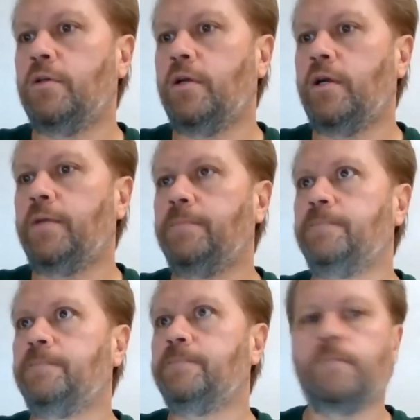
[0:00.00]
All right,
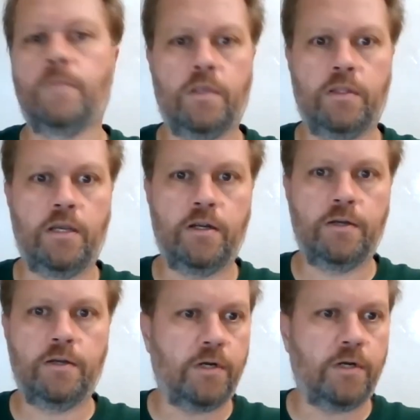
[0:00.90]

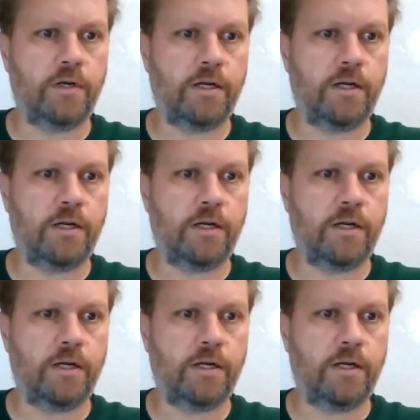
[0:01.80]
there, all right.